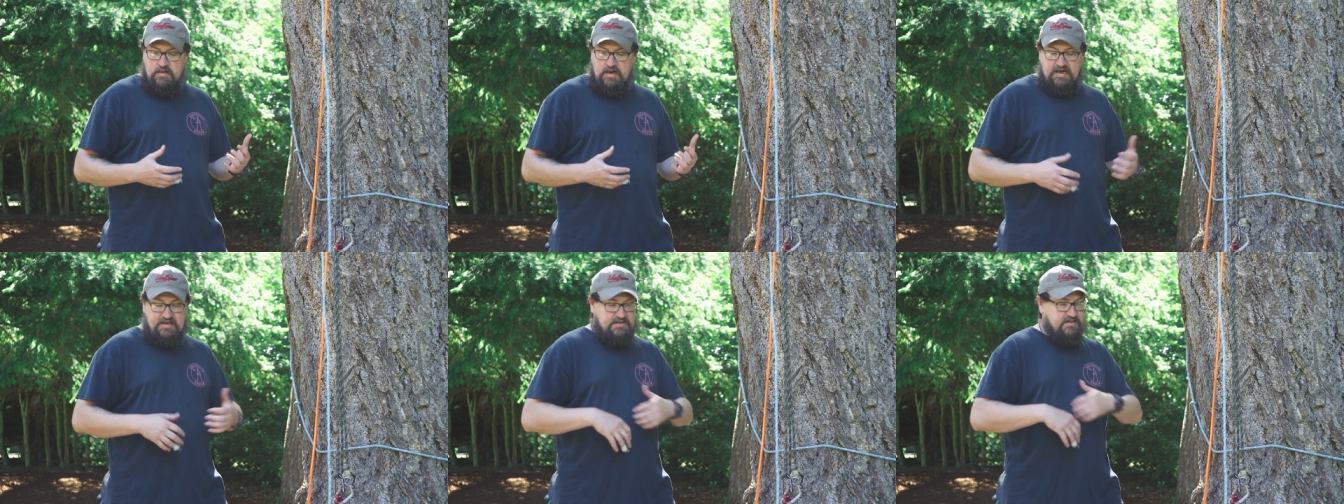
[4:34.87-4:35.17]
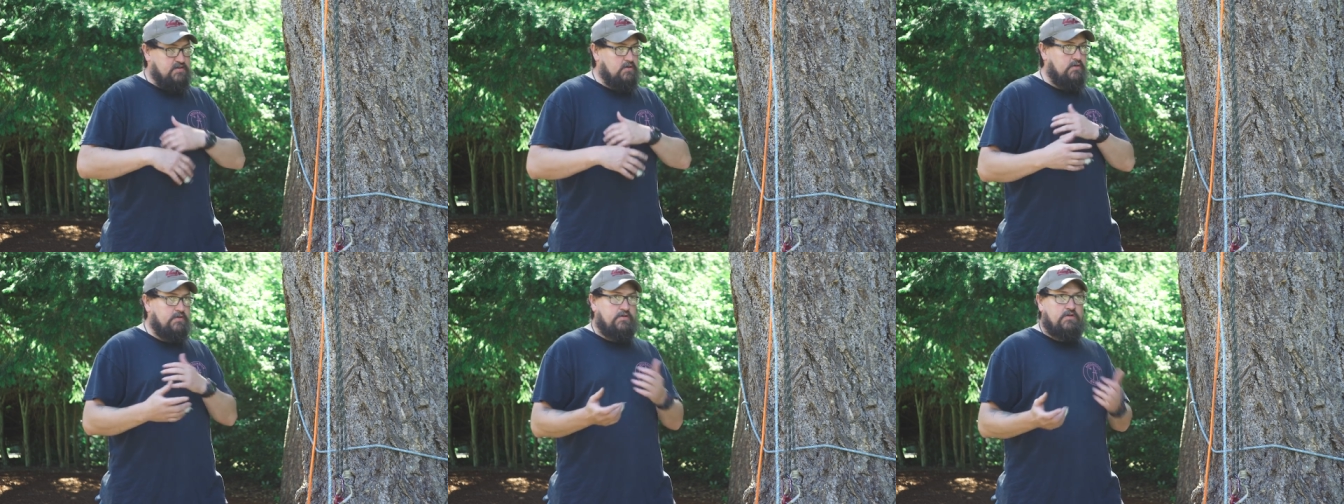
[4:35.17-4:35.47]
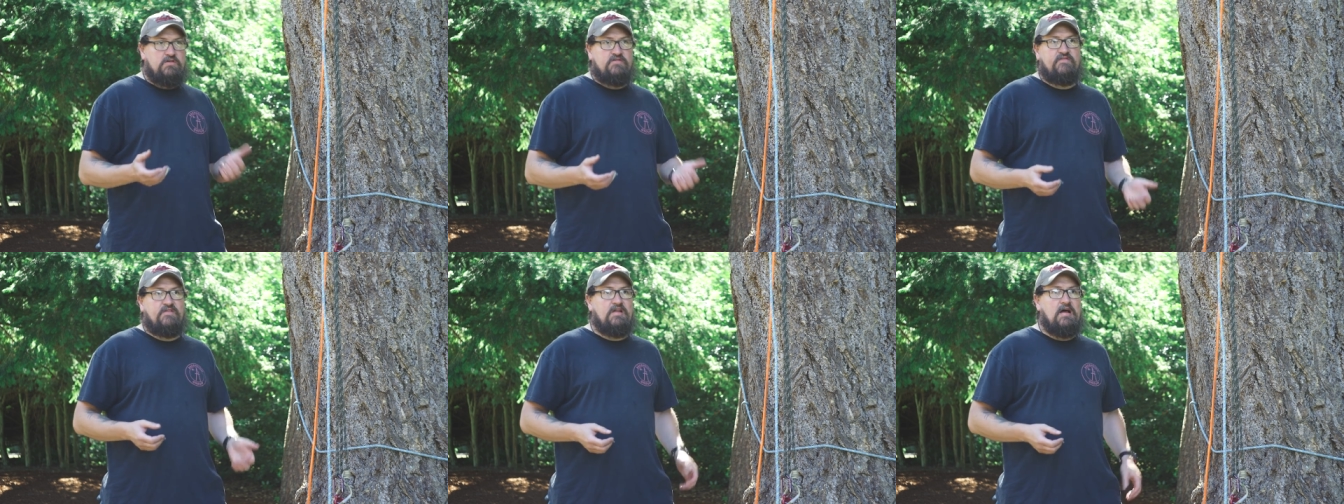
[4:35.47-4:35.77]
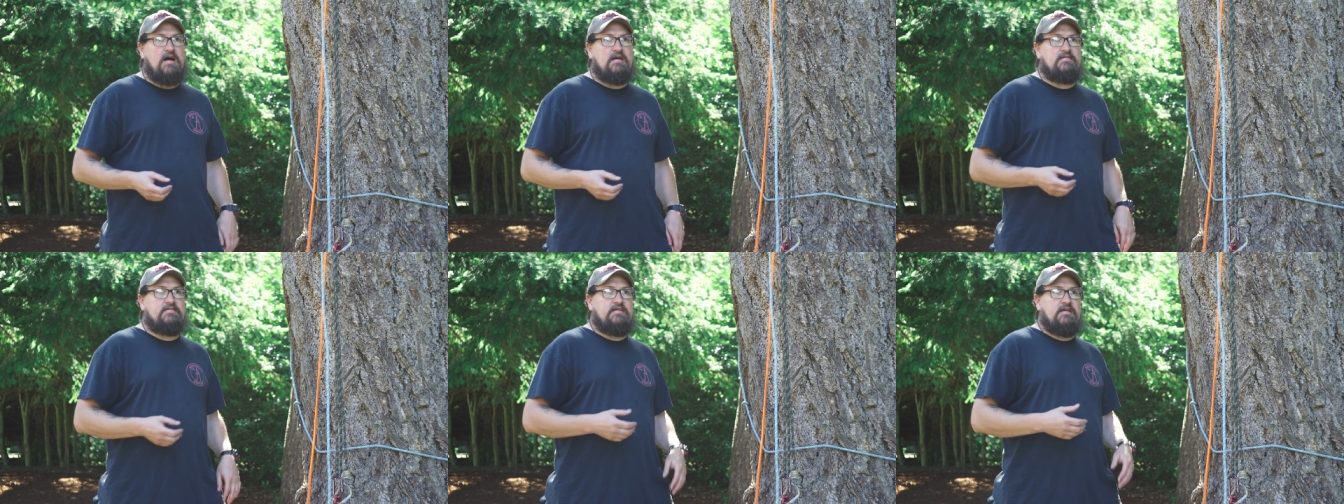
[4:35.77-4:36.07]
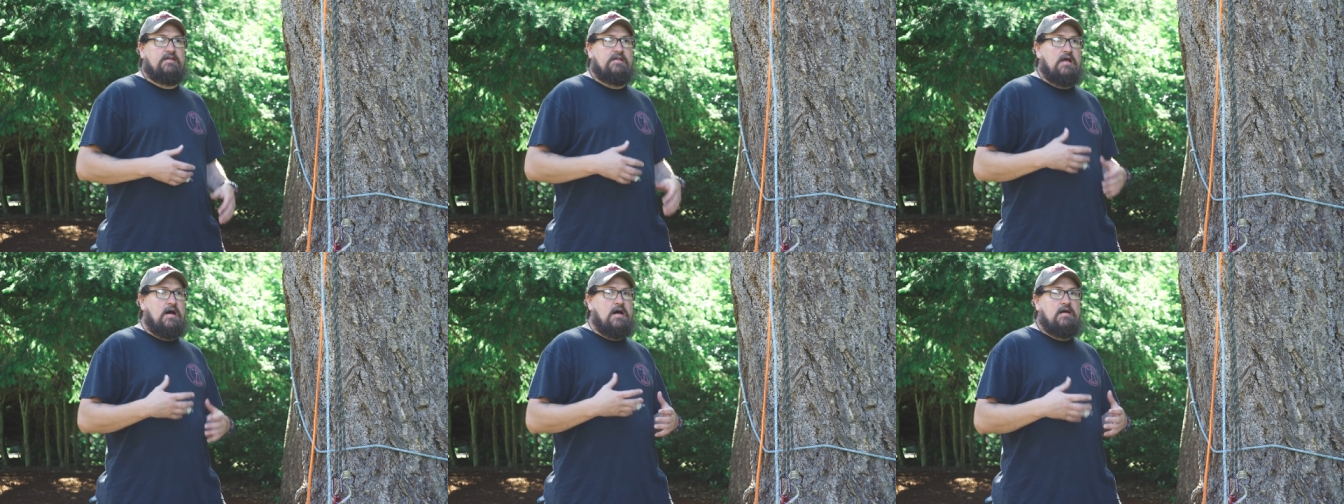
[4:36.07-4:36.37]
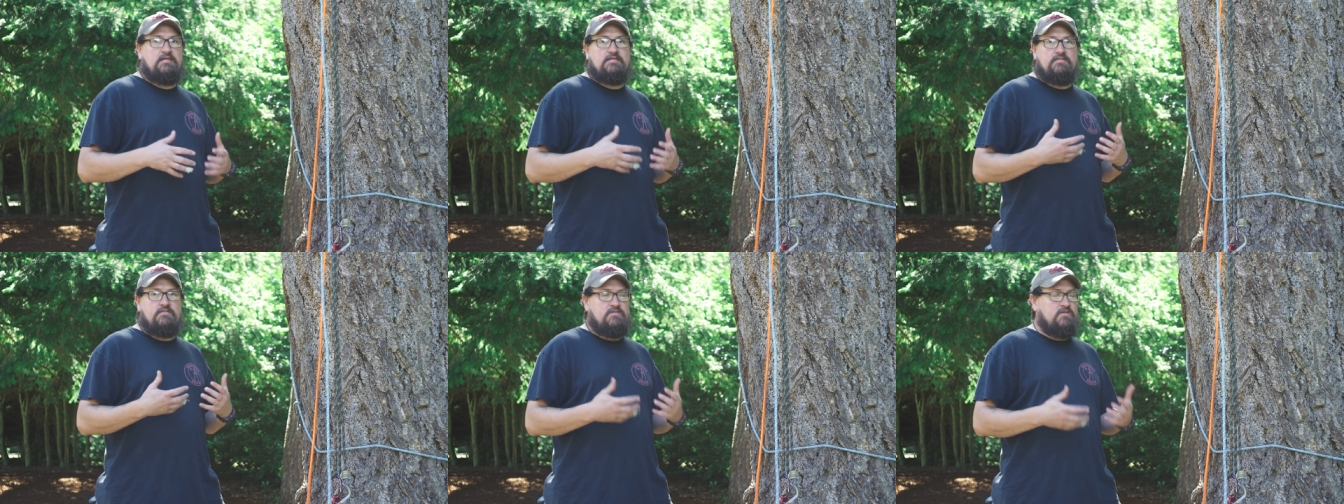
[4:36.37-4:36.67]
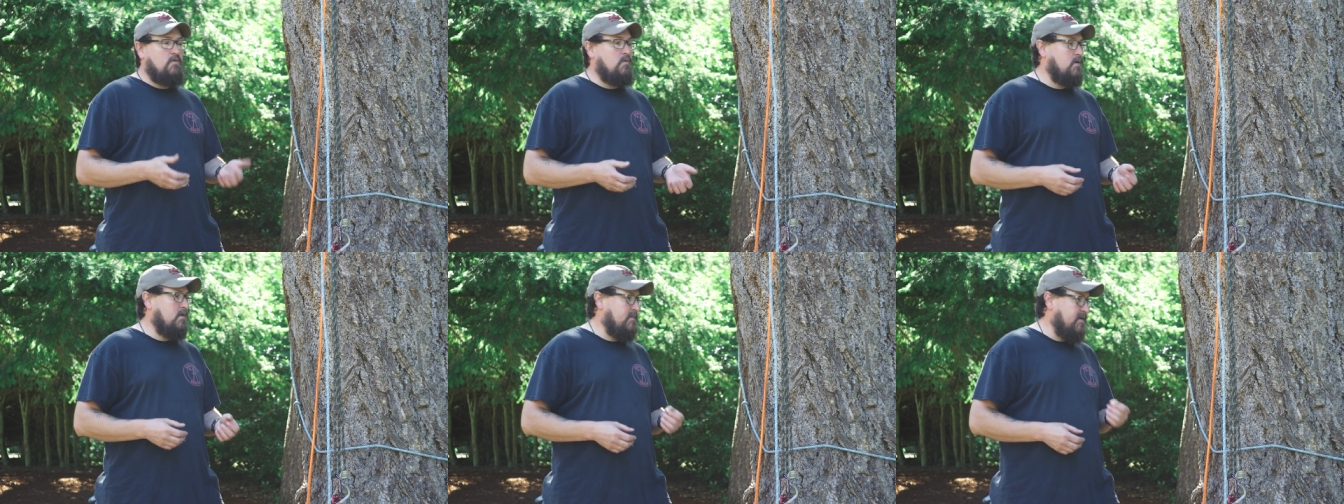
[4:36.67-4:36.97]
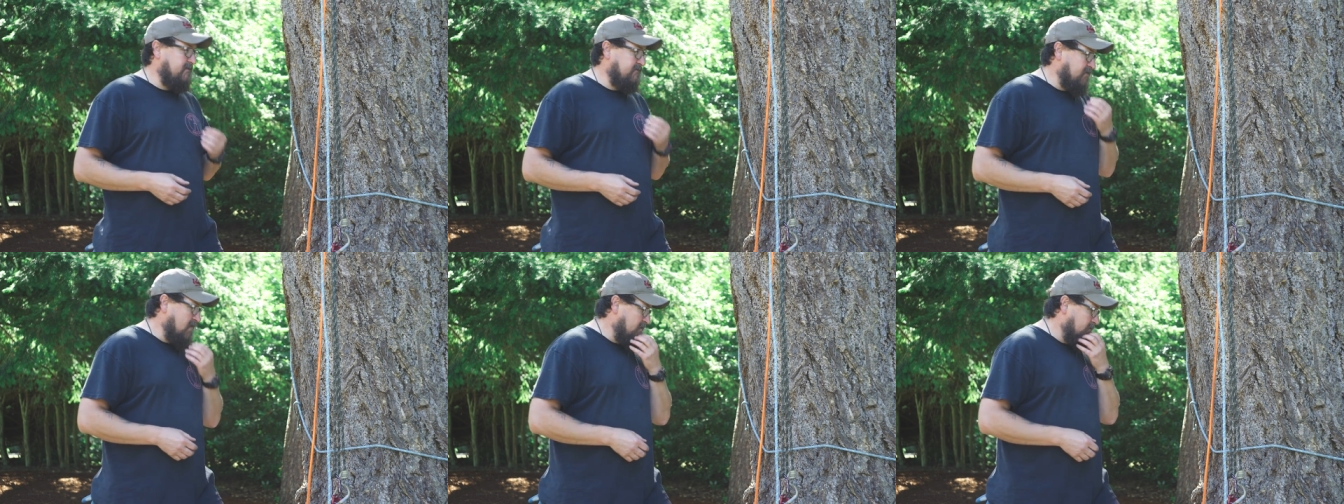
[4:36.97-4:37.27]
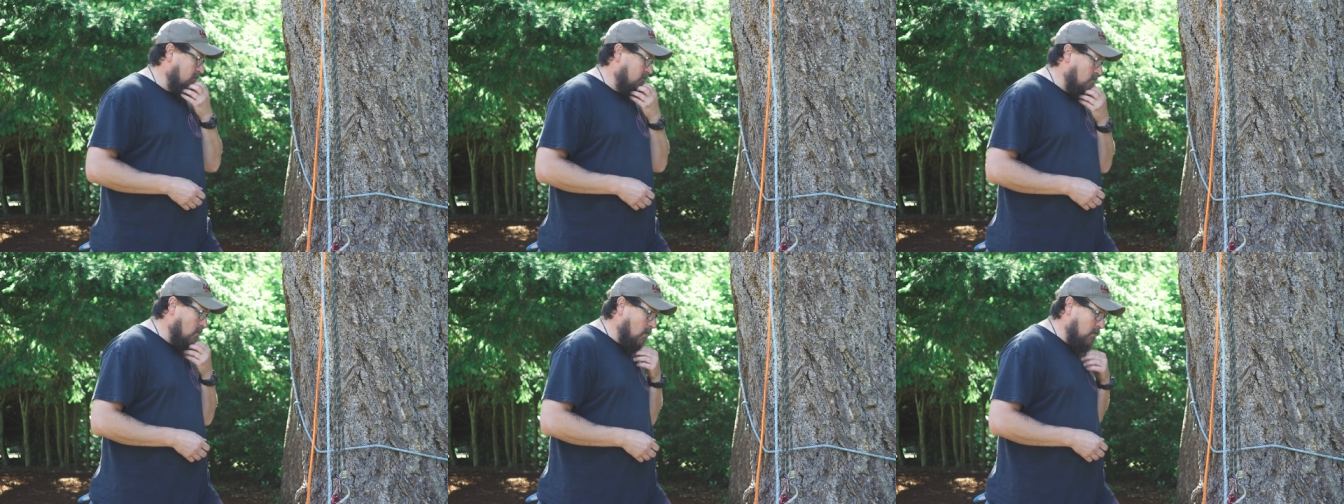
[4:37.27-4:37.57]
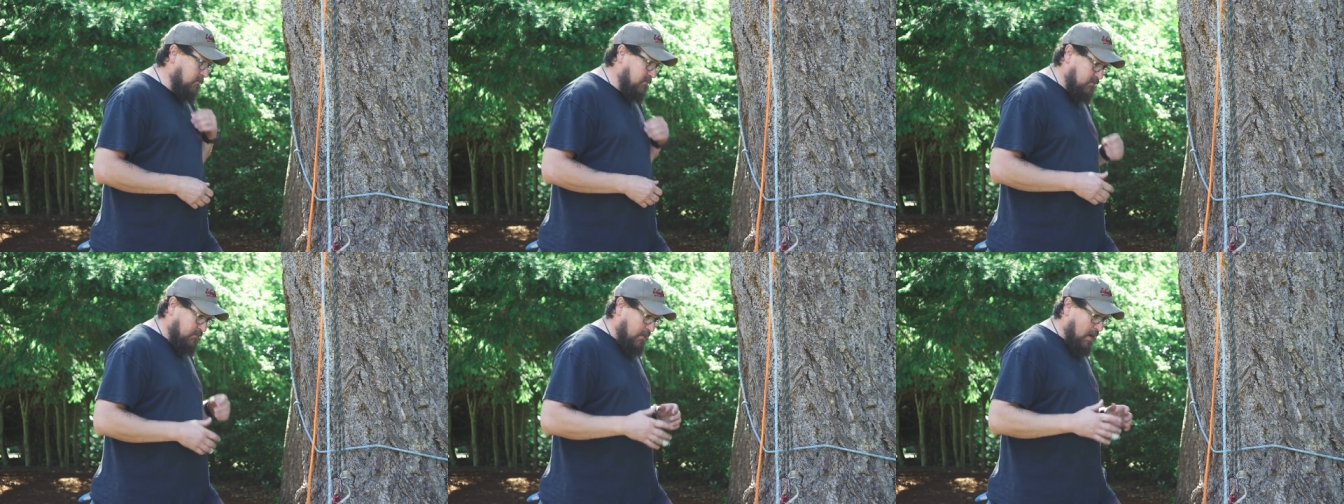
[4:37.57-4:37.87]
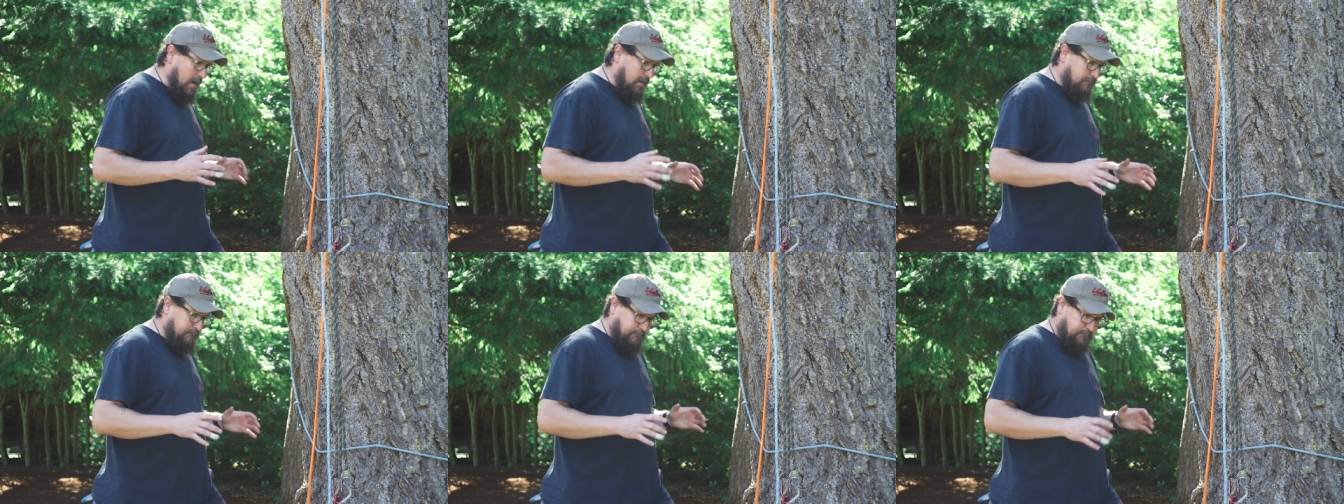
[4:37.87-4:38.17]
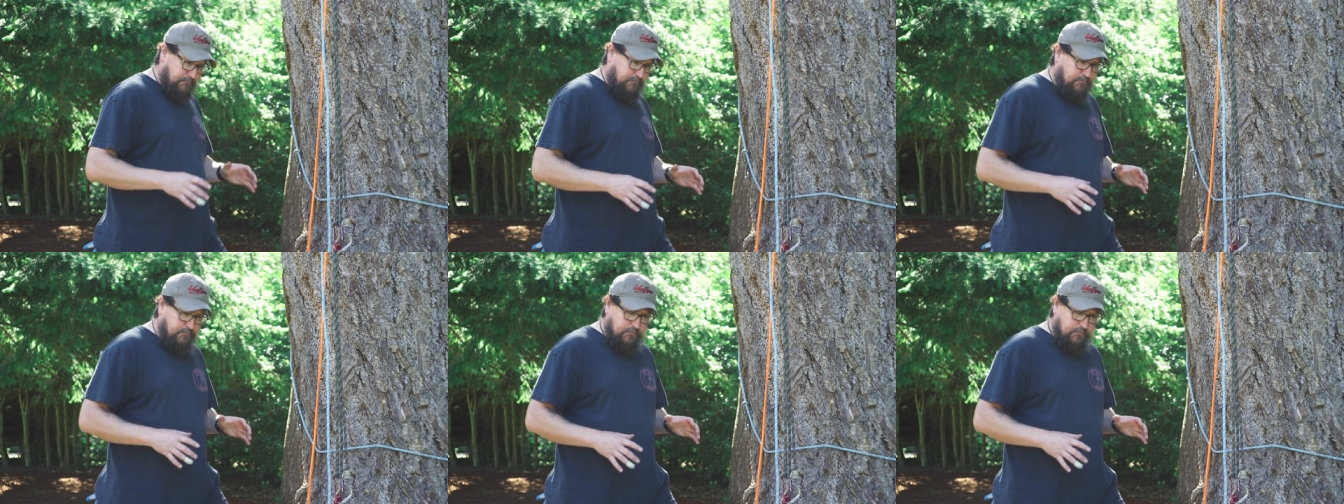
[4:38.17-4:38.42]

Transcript: I still use Velocity a lot, still one of my favorite ropes, but